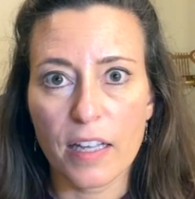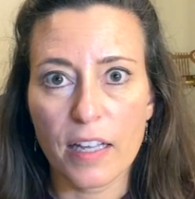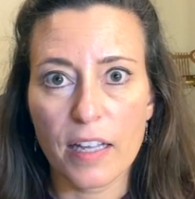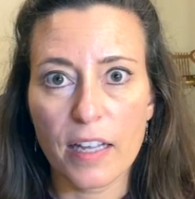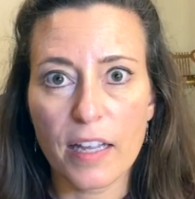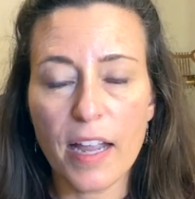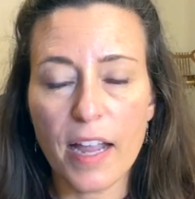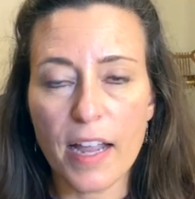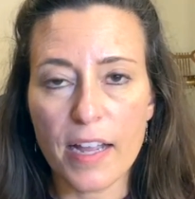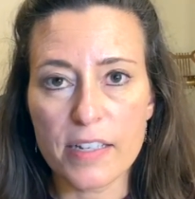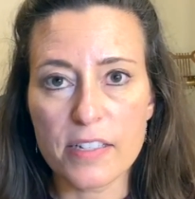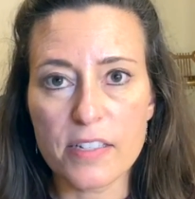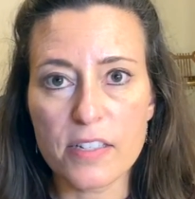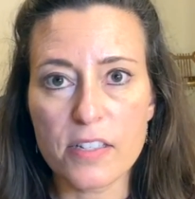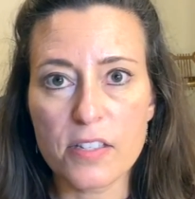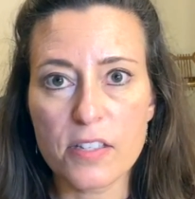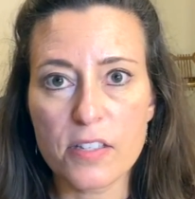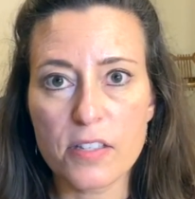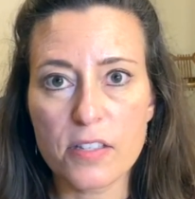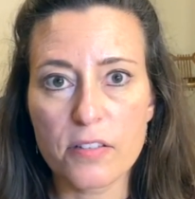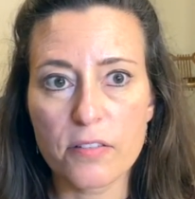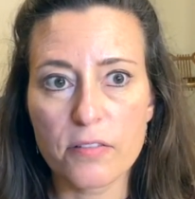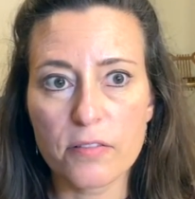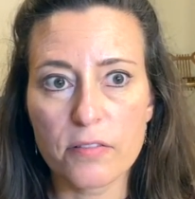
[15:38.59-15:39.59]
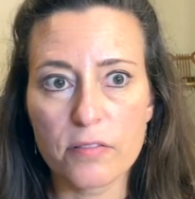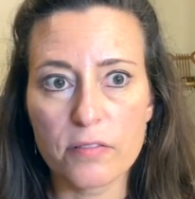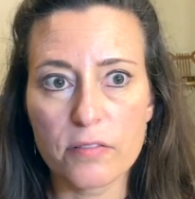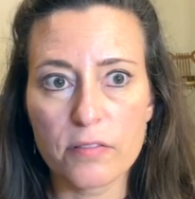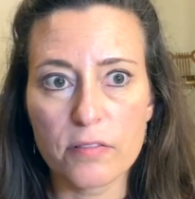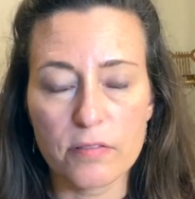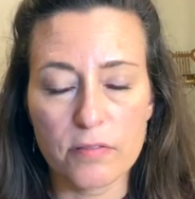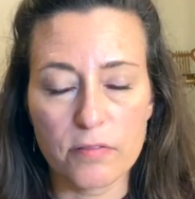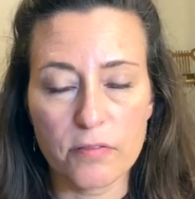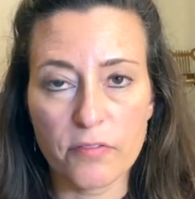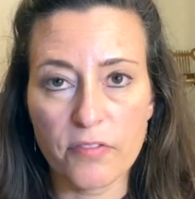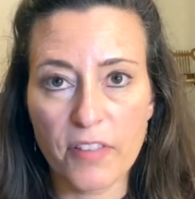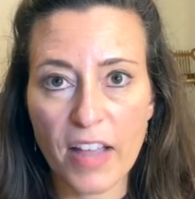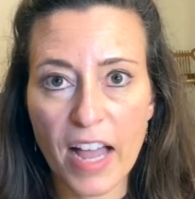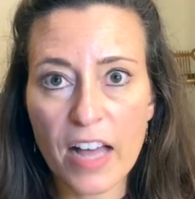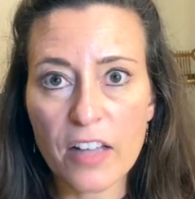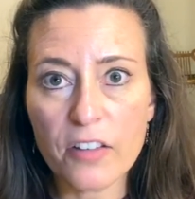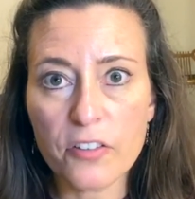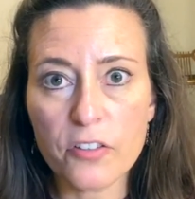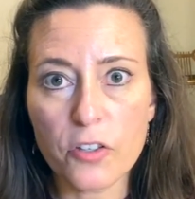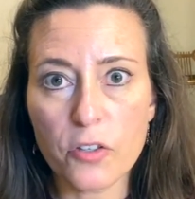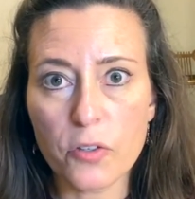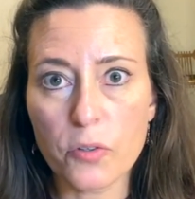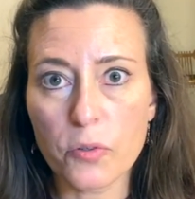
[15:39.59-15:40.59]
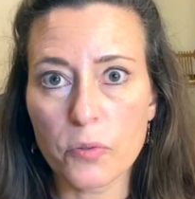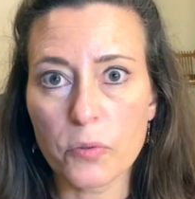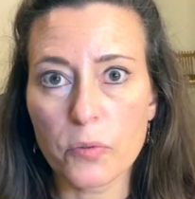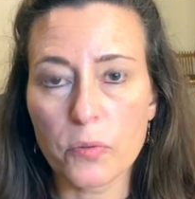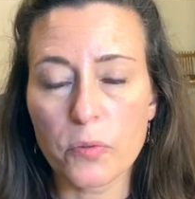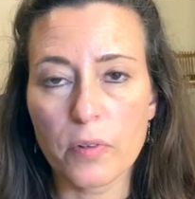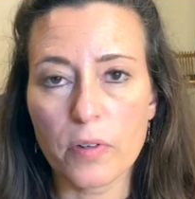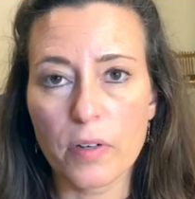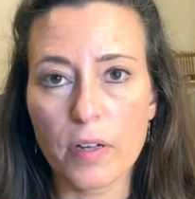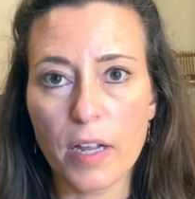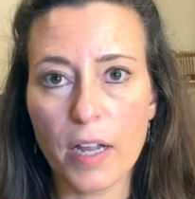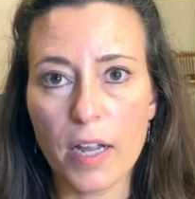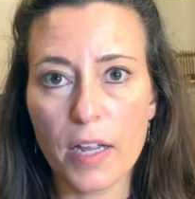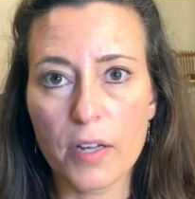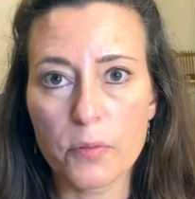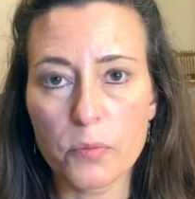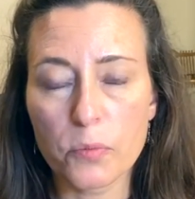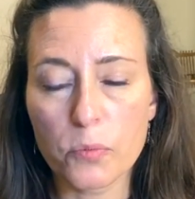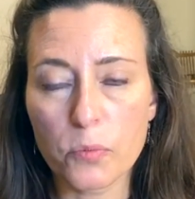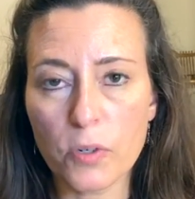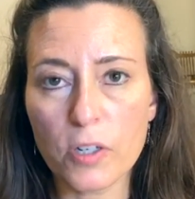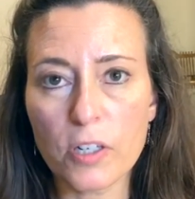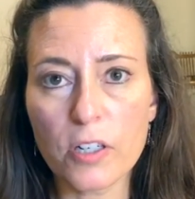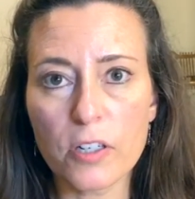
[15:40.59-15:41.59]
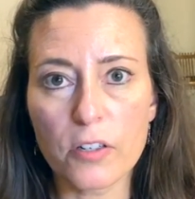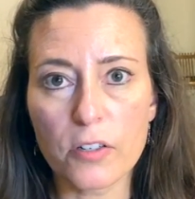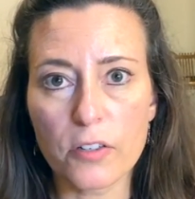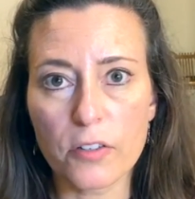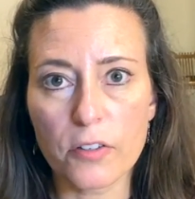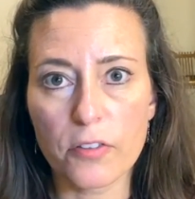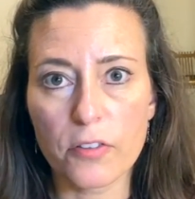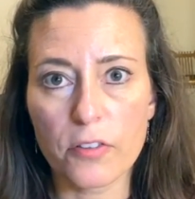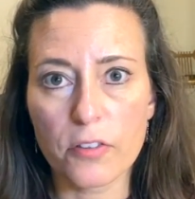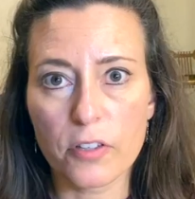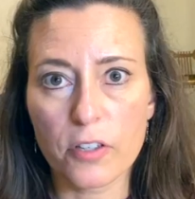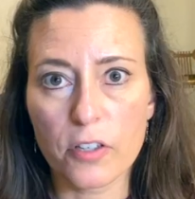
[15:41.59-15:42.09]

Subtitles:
it has value and worth.